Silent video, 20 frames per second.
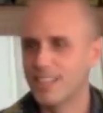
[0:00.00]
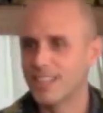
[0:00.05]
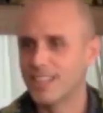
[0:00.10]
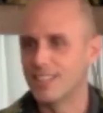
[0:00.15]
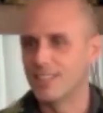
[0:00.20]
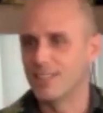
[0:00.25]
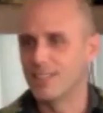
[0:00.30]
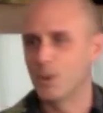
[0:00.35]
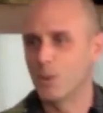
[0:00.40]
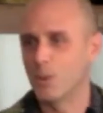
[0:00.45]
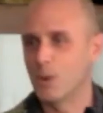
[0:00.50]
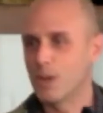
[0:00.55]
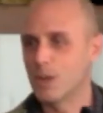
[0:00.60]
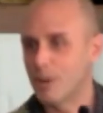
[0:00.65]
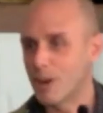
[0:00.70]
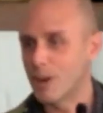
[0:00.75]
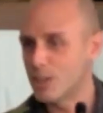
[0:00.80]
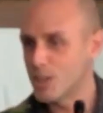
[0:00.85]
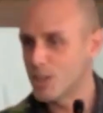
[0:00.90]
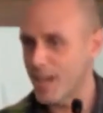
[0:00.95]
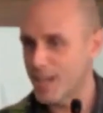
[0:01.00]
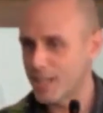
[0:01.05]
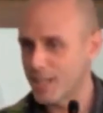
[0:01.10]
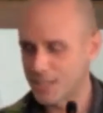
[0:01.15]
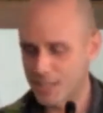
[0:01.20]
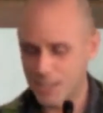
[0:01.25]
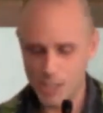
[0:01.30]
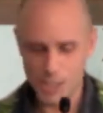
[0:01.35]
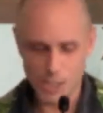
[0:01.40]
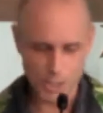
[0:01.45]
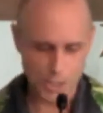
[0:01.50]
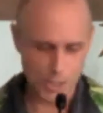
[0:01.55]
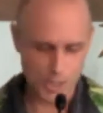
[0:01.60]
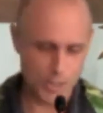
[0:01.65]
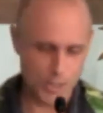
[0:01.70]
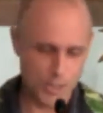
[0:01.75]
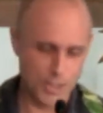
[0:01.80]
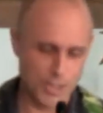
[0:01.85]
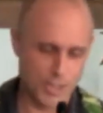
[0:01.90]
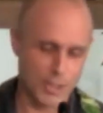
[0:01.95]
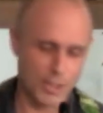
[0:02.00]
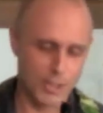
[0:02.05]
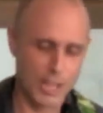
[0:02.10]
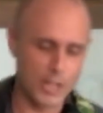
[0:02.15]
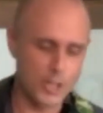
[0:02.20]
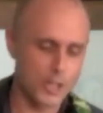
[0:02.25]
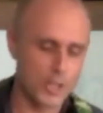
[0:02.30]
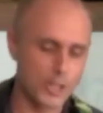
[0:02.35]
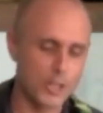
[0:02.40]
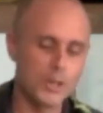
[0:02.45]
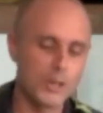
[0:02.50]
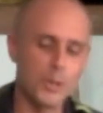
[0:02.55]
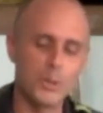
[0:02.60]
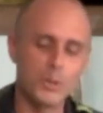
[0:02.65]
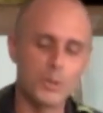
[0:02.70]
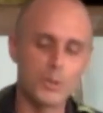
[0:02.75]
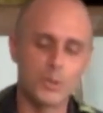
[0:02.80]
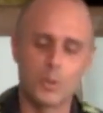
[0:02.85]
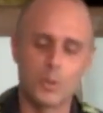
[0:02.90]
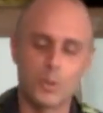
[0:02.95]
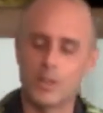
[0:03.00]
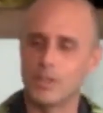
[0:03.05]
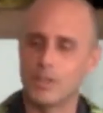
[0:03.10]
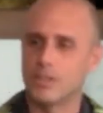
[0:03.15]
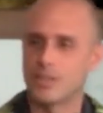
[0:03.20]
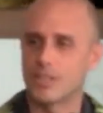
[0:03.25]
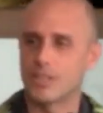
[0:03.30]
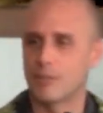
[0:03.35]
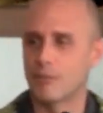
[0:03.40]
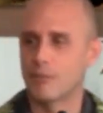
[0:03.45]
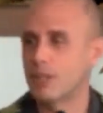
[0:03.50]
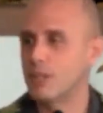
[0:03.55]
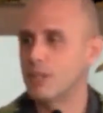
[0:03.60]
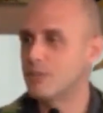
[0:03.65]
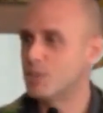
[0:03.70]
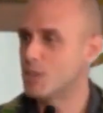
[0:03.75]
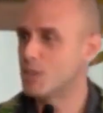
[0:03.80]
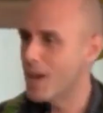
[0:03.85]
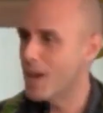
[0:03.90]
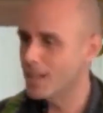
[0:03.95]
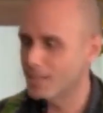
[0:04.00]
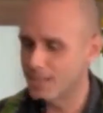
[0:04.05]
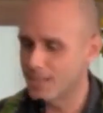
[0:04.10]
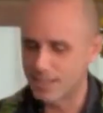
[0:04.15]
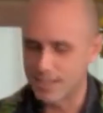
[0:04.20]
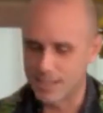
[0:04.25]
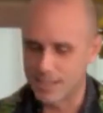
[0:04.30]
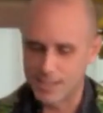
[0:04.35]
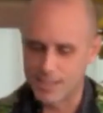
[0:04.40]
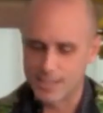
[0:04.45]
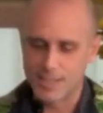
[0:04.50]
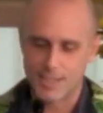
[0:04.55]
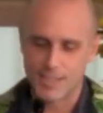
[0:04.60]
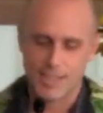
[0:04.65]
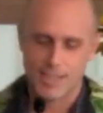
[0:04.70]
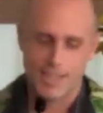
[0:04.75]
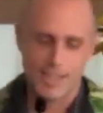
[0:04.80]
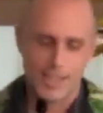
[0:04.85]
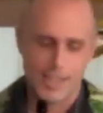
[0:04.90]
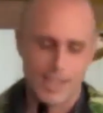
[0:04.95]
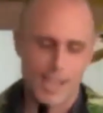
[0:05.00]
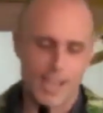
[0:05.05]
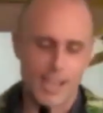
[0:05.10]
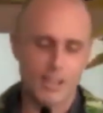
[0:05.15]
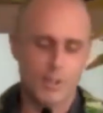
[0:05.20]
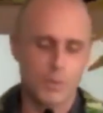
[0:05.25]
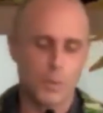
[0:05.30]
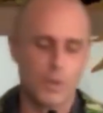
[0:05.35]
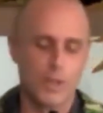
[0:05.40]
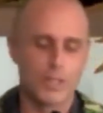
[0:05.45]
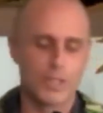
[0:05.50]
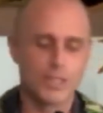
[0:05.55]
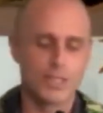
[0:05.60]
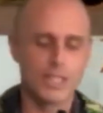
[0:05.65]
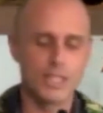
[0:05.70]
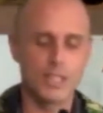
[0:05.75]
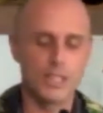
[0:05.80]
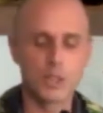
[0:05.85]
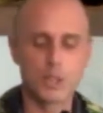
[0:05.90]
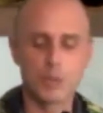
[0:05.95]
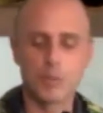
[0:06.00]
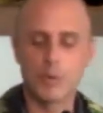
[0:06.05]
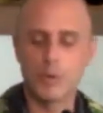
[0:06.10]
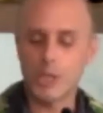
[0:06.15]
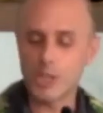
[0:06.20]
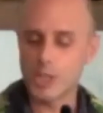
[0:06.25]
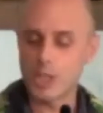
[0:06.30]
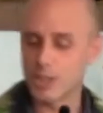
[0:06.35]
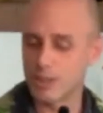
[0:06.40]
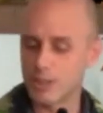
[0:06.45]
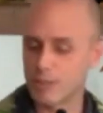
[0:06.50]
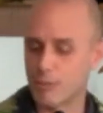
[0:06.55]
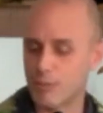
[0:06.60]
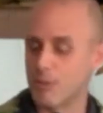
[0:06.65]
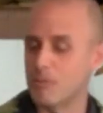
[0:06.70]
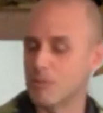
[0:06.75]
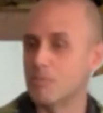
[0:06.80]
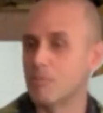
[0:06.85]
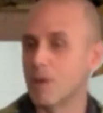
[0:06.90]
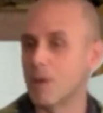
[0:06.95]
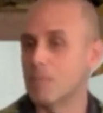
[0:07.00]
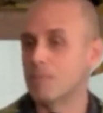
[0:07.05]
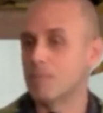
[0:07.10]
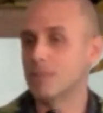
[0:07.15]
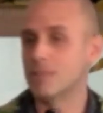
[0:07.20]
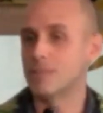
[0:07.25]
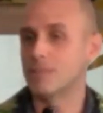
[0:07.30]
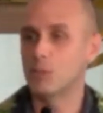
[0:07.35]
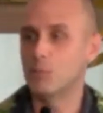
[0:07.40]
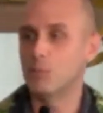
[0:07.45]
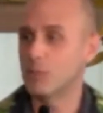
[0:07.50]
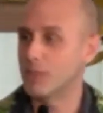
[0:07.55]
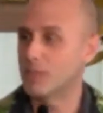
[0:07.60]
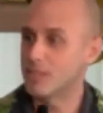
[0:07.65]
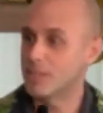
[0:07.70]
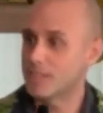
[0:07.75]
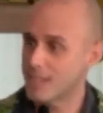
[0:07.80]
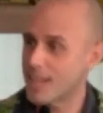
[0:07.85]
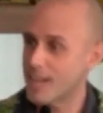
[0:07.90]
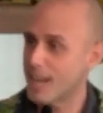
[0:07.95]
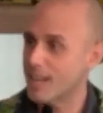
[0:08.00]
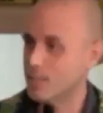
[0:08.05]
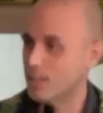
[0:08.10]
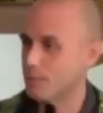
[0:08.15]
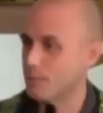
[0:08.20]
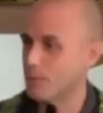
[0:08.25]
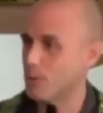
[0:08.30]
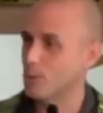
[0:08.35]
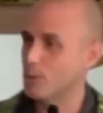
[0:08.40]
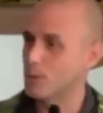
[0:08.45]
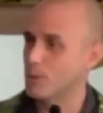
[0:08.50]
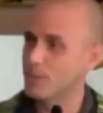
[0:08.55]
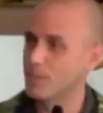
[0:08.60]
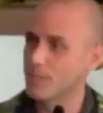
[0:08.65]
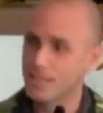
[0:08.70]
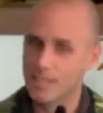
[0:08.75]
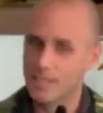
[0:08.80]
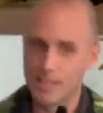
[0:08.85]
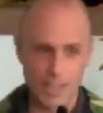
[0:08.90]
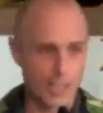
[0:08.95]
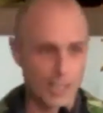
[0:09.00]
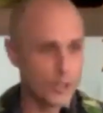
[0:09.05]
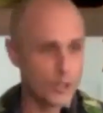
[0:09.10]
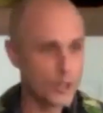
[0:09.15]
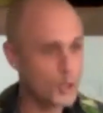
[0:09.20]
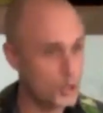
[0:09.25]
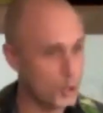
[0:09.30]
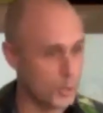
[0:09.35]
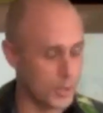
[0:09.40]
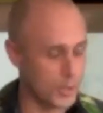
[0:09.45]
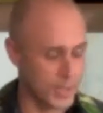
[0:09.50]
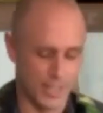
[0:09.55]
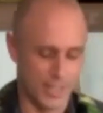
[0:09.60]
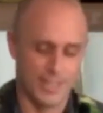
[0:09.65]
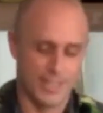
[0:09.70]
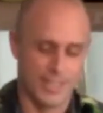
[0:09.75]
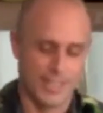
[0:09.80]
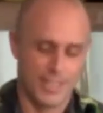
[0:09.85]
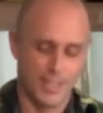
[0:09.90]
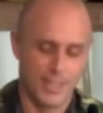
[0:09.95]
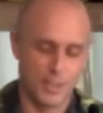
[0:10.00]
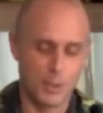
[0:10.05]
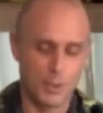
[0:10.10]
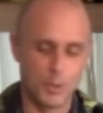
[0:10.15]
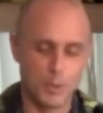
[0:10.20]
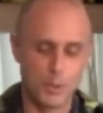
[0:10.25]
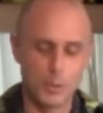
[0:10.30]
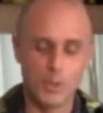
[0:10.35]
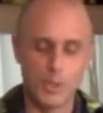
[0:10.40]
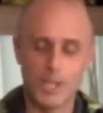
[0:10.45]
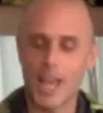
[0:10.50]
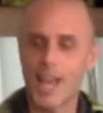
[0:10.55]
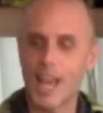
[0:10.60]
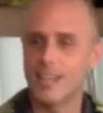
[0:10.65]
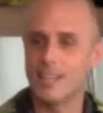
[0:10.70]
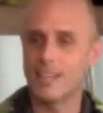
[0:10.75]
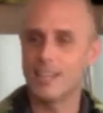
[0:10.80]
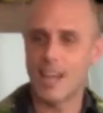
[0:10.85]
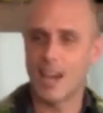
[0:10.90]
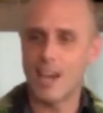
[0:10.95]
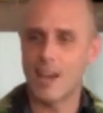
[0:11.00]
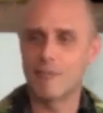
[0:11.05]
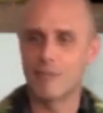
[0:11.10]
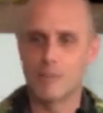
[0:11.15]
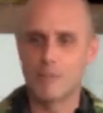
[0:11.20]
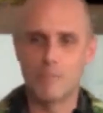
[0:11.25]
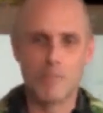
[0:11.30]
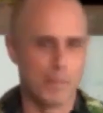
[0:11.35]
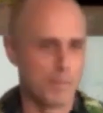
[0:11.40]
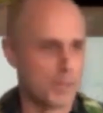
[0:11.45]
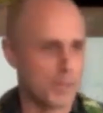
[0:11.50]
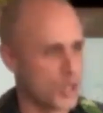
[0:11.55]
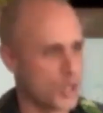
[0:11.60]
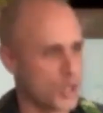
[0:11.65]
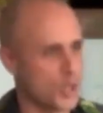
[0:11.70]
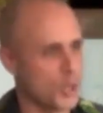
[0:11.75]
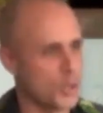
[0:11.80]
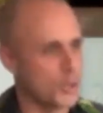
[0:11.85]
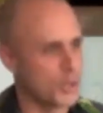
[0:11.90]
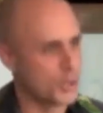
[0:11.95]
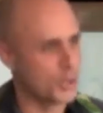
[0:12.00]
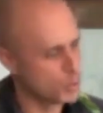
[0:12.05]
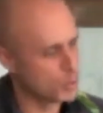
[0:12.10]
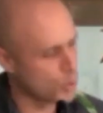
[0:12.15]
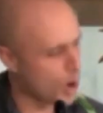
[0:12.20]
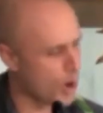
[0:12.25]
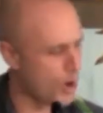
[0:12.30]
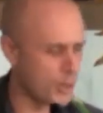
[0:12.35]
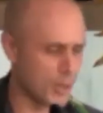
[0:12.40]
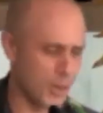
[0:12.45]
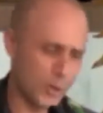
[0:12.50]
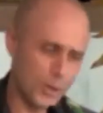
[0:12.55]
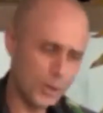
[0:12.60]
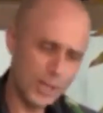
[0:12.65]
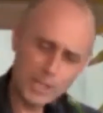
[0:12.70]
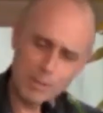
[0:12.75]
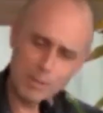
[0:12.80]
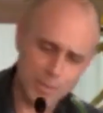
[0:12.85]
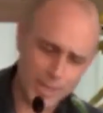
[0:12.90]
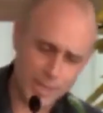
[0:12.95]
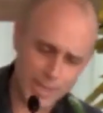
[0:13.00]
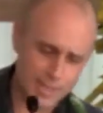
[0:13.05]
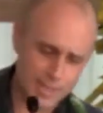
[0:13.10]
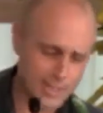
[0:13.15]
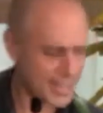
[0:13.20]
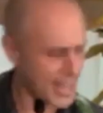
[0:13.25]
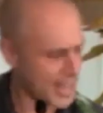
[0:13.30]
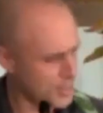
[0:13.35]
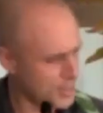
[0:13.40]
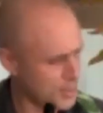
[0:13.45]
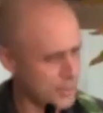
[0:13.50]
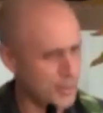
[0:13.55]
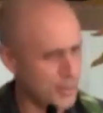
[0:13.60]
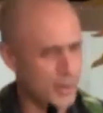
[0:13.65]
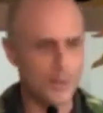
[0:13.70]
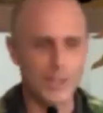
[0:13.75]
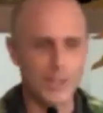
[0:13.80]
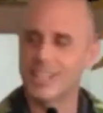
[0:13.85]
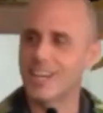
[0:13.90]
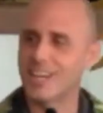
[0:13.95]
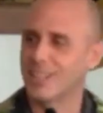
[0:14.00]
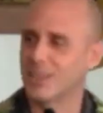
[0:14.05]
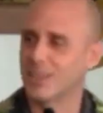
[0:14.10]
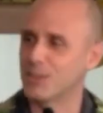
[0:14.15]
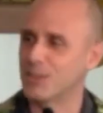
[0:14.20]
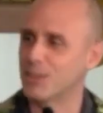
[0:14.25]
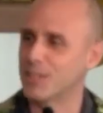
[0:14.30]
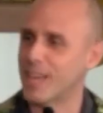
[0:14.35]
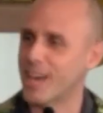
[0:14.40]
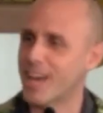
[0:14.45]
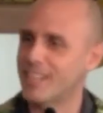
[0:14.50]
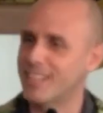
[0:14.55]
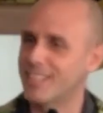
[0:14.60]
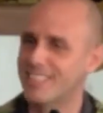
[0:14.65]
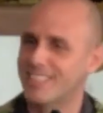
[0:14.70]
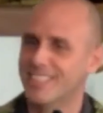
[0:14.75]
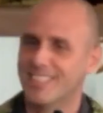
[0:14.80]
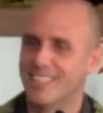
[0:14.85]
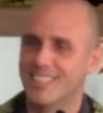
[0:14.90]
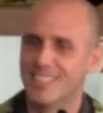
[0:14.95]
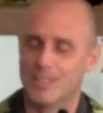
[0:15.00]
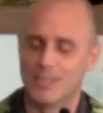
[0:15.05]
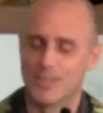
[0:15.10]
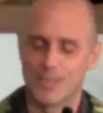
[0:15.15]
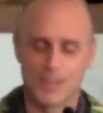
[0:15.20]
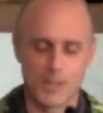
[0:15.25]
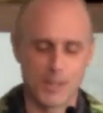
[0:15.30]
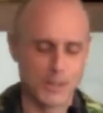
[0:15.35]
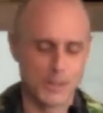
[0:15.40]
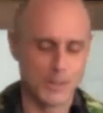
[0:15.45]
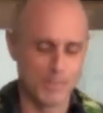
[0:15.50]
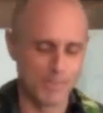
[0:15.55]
one of our jazz teachers, the legend goes, was a friend of Jim Henson's and was the inspiration for the Muppet who played the saxophone, Zoot, who would end every Muppet show with the wrong note. He played a saxophone and kind of look at it. So